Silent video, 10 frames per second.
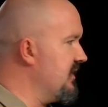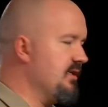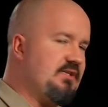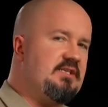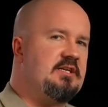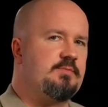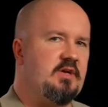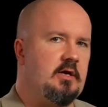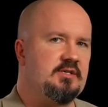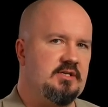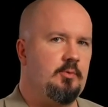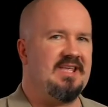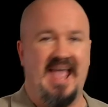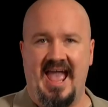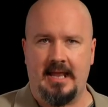You see, just because you
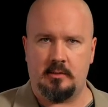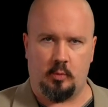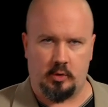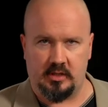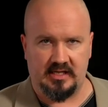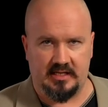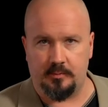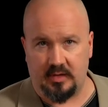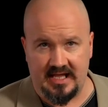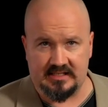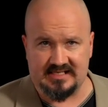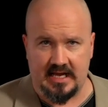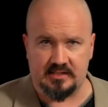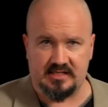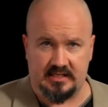can work in a plain
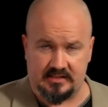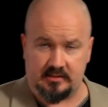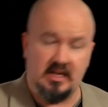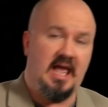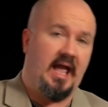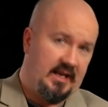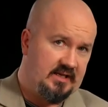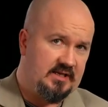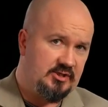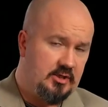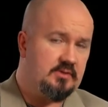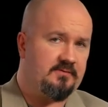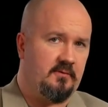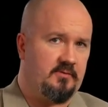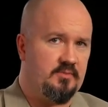text editor, and it is
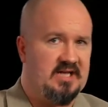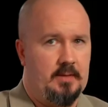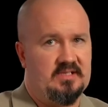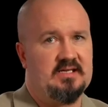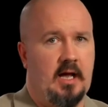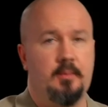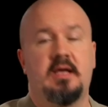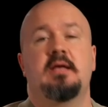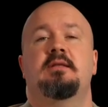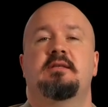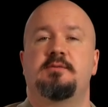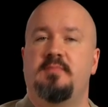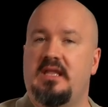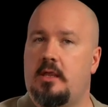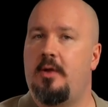useful from time to time, doesn't
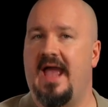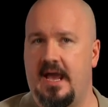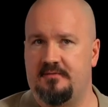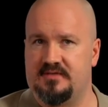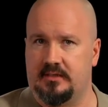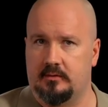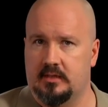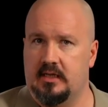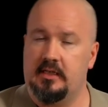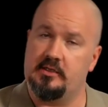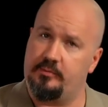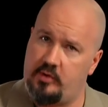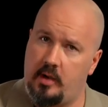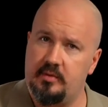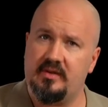mean you have to, and you
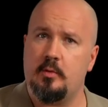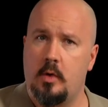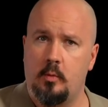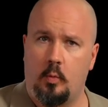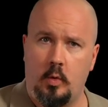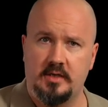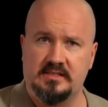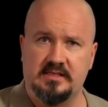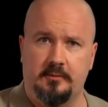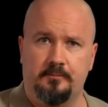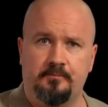probably won't want to.